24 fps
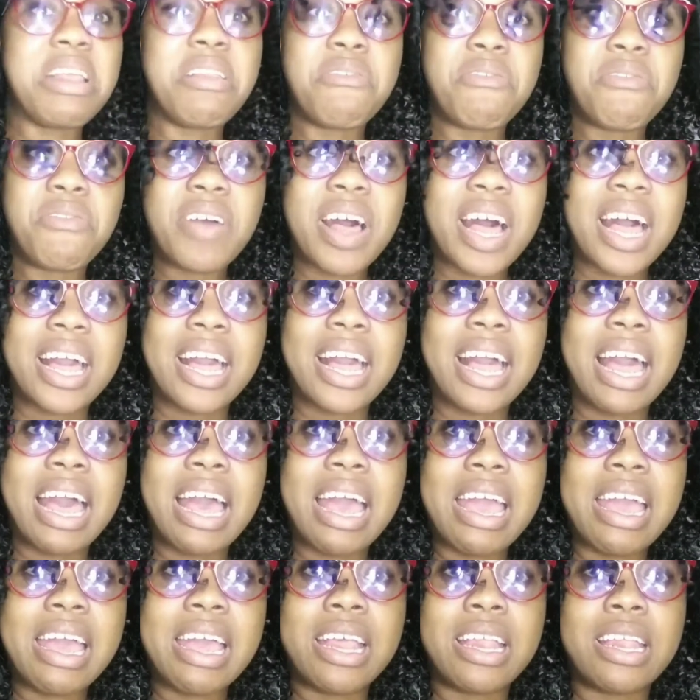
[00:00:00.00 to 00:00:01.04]
fat
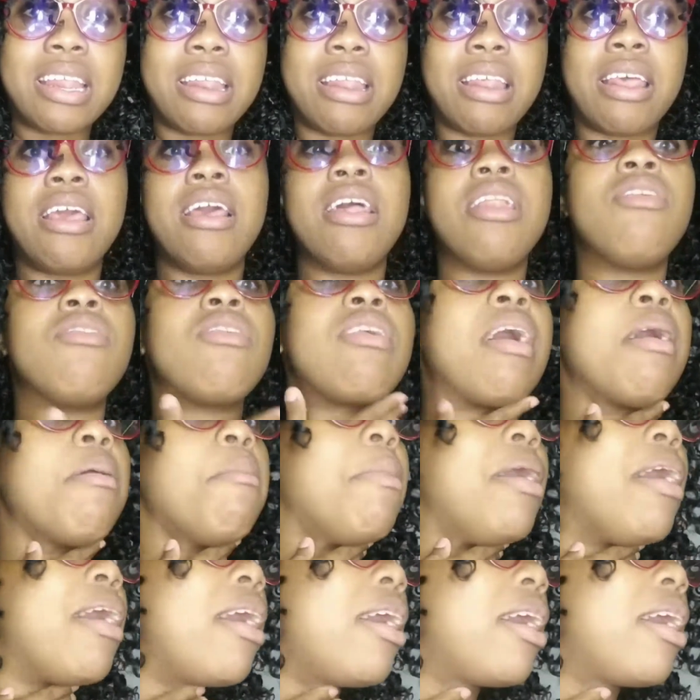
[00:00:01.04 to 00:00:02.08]
guys look at my